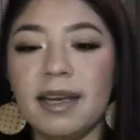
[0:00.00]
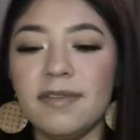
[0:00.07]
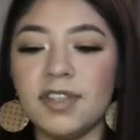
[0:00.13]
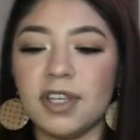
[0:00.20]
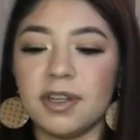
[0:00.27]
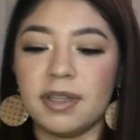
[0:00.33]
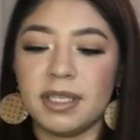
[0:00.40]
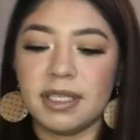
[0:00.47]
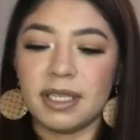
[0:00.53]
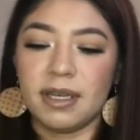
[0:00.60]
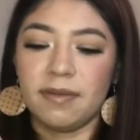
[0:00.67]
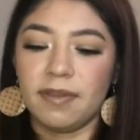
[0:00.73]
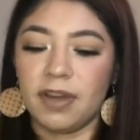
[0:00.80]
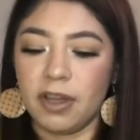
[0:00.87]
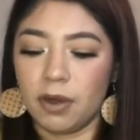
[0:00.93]
shared this in a
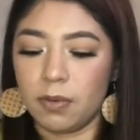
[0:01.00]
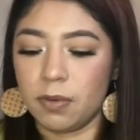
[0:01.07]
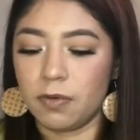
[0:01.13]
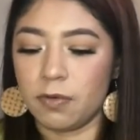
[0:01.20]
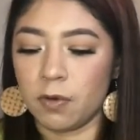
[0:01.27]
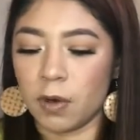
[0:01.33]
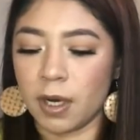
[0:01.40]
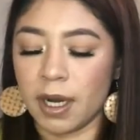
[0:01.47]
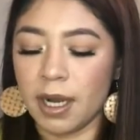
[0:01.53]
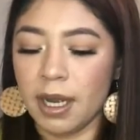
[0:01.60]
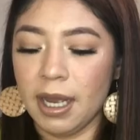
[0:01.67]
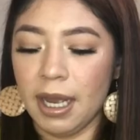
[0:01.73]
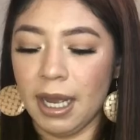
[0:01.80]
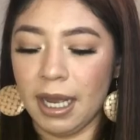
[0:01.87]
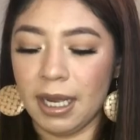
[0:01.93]
video before,
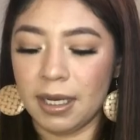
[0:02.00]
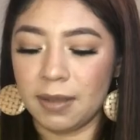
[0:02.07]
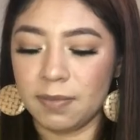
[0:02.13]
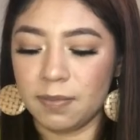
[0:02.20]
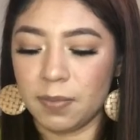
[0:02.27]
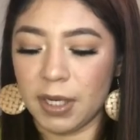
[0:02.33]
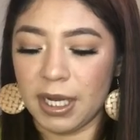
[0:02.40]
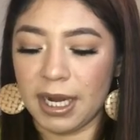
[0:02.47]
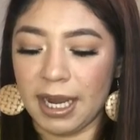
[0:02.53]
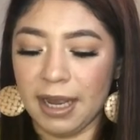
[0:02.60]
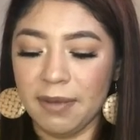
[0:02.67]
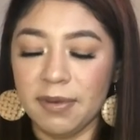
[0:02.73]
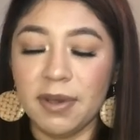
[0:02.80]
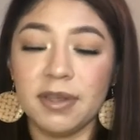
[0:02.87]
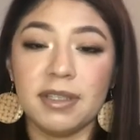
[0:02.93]
but I have been
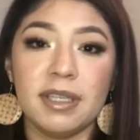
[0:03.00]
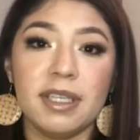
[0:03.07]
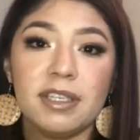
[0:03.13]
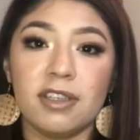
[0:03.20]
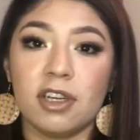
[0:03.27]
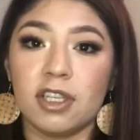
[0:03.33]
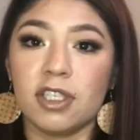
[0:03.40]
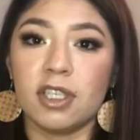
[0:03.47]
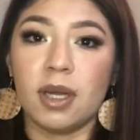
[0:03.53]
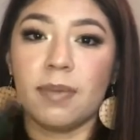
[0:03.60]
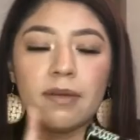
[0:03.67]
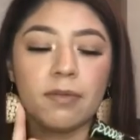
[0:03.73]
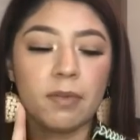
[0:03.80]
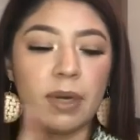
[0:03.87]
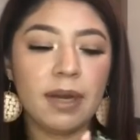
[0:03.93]
using this nonstop.
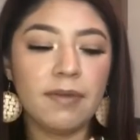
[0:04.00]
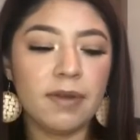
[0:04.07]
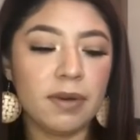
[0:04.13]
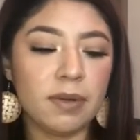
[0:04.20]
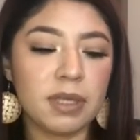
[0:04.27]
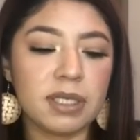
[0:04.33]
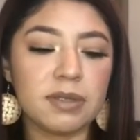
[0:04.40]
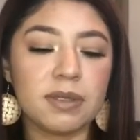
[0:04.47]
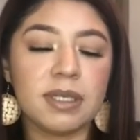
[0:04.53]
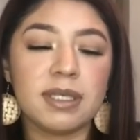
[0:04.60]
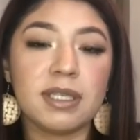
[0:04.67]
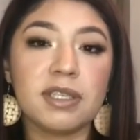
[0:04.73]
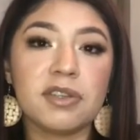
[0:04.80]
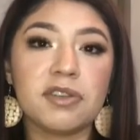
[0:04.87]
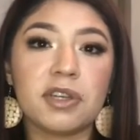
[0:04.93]
What I found with this one is this
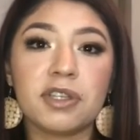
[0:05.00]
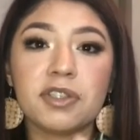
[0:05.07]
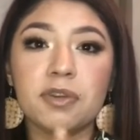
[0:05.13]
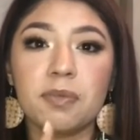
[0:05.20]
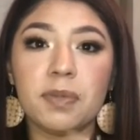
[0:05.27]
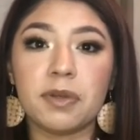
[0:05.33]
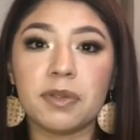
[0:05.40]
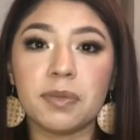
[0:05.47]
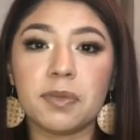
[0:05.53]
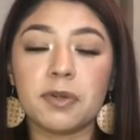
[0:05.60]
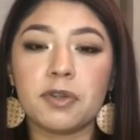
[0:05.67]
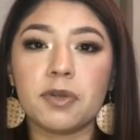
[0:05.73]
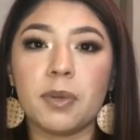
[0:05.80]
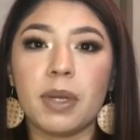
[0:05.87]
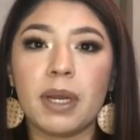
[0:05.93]
is also buildable. So
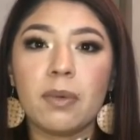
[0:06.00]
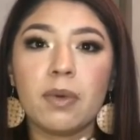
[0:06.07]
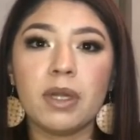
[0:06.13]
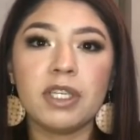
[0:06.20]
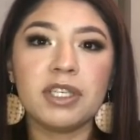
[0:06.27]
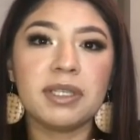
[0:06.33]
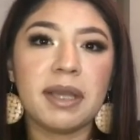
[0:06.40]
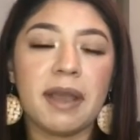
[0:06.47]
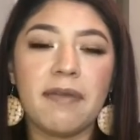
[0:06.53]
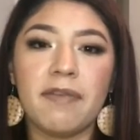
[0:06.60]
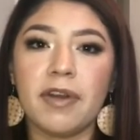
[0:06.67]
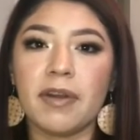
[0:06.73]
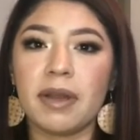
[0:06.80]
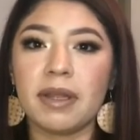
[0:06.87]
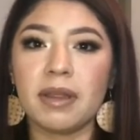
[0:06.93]
when I want just a
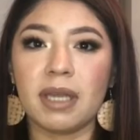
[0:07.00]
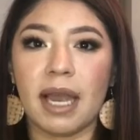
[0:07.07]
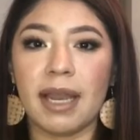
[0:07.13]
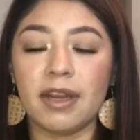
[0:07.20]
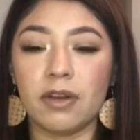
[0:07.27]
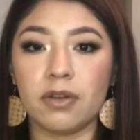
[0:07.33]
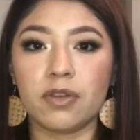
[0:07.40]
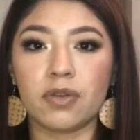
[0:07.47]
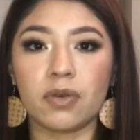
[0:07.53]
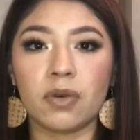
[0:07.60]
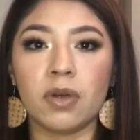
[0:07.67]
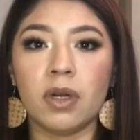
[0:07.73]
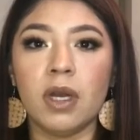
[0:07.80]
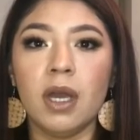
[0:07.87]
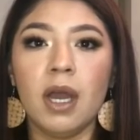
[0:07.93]
very light,
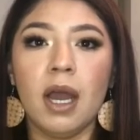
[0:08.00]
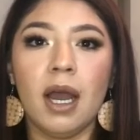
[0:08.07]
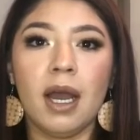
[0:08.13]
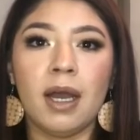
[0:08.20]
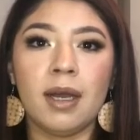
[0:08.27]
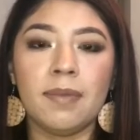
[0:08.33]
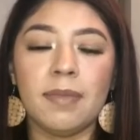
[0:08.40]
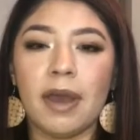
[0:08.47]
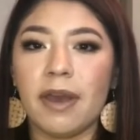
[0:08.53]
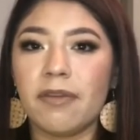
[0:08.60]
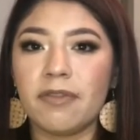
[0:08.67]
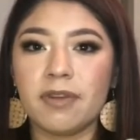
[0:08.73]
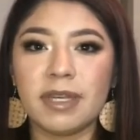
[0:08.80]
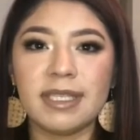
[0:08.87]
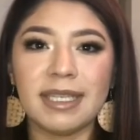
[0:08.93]
neutral,
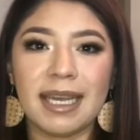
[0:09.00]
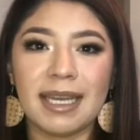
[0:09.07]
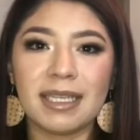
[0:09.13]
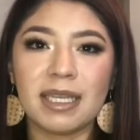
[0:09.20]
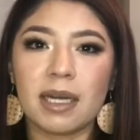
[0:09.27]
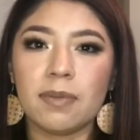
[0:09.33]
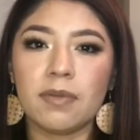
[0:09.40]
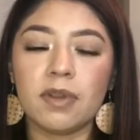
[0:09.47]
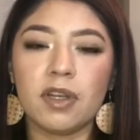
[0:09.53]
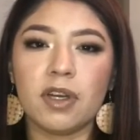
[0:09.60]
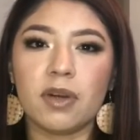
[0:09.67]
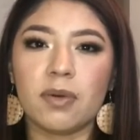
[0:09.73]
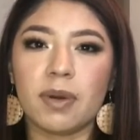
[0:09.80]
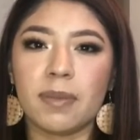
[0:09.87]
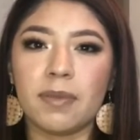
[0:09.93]
everyday type of look
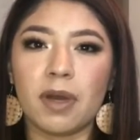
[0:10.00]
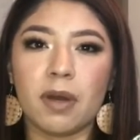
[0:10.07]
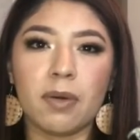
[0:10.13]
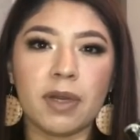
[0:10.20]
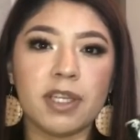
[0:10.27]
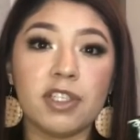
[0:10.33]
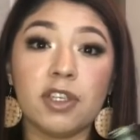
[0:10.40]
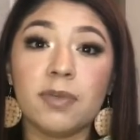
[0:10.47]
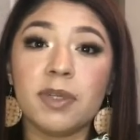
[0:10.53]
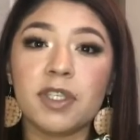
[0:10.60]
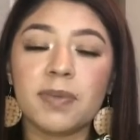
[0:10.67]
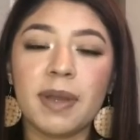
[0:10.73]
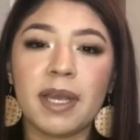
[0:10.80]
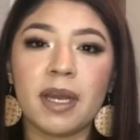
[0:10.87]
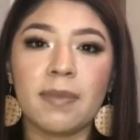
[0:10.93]
where I'm not wearing too much
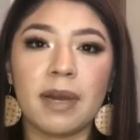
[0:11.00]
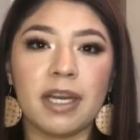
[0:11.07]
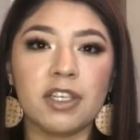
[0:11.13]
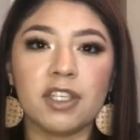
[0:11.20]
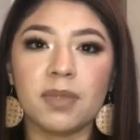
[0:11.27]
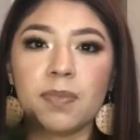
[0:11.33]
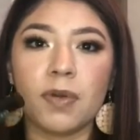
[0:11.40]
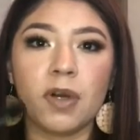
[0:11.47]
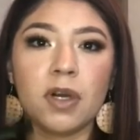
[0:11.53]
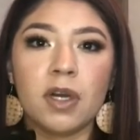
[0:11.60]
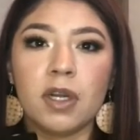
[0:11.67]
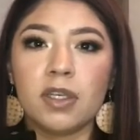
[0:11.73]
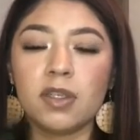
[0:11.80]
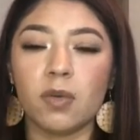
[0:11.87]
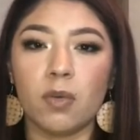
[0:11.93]
makeup, I just
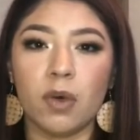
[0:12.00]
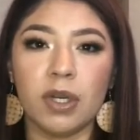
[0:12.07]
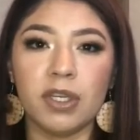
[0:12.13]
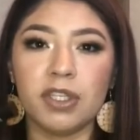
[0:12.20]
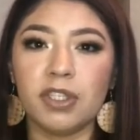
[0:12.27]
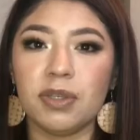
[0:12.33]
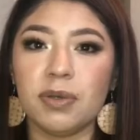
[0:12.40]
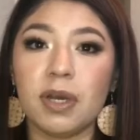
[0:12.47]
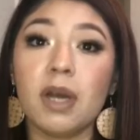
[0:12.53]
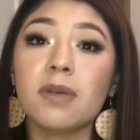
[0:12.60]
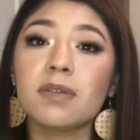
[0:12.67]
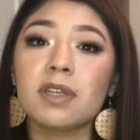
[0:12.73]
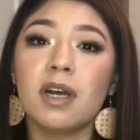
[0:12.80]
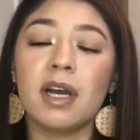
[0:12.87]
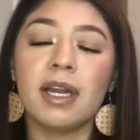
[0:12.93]
put 1 to 2 coats
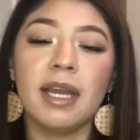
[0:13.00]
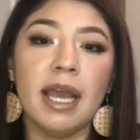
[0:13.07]
on,